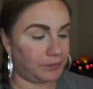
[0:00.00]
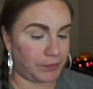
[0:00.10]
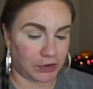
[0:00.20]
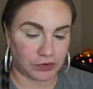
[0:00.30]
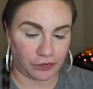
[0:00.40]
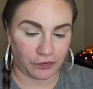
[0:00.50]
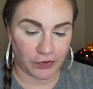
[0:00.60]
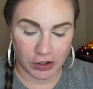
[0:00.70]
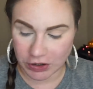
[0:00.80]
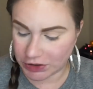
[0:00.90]
But
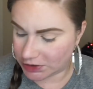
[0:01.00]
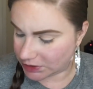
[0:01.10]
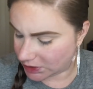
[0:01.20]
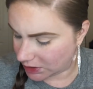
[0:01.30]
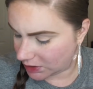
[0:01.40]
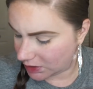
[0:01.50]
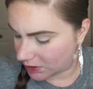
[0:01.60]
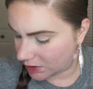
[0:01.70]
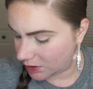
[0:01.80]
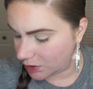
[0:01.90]
first,
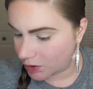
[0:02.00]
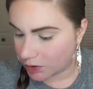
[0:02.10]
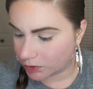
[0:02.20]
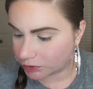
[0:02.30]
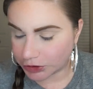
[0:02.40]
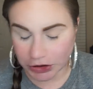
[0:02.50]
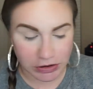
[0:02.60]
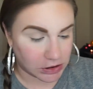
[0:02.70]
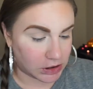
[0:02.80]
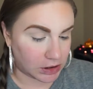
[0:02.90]
we're
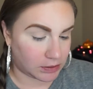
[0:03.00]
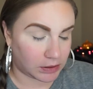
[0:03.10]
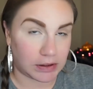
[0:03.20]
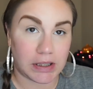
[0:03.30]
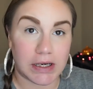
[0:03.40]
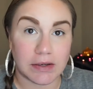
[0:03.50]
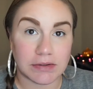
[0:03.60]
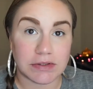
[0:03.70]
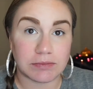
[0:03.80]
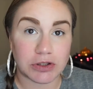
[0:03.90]
just going to lay
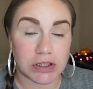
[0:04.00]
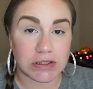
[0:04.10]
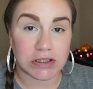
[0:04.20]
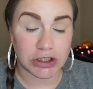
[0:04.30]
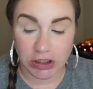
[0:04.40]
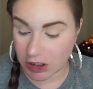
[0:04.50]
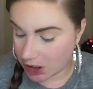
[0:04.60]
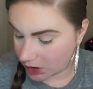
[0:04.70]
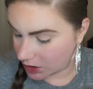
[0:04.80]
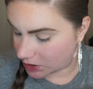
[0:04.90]
down some transition
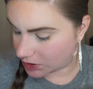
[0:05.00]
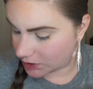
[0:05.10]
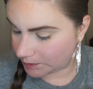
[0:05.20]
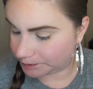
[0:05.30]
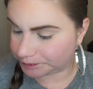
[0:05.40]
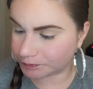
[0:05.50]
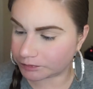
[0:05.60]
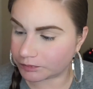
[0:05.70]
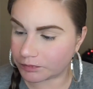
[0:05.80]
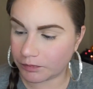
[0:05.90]
colors.
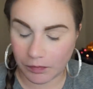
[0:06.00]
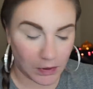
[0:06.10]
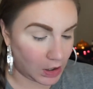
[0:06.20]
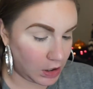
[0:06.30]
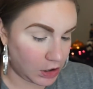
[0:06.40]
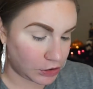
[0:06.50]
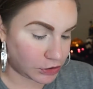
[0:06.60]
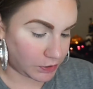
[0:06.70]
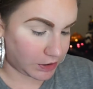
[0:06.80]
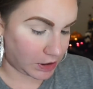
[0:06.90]

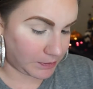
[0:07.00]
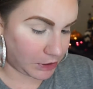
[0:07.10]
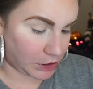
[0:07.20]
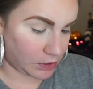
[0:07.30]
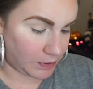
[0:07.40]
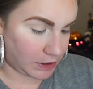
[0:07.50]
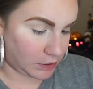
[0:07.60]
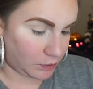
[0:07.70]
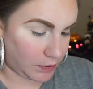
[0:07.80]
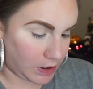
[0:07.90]
So I think I'm going to go
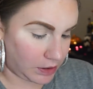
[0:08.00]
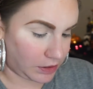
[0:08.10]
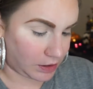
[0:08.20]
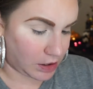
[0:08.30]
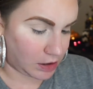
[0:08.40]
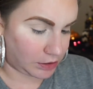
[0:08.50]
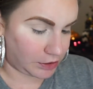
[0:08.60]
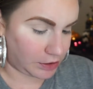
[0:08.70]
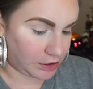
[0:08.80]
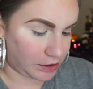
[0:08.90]
in with the
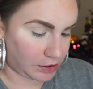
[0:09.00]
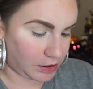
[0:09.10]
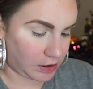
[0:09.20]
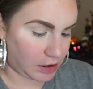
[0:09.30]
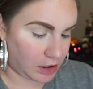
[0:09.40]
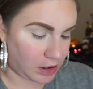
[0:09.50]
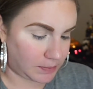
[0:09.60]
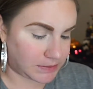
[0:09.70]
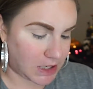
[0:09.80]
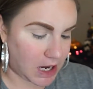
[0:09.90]
color
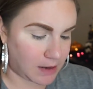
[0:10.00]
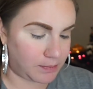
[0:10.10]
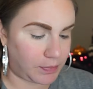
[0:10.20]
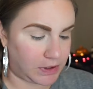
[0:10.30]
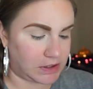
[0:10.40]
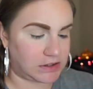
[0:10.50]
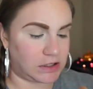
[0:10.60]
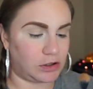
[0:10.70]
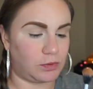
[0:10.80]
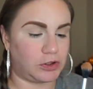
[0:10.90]
up top in the
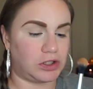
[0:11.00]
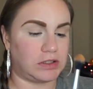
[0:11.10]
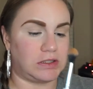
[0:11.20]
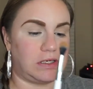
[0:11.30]
center, which is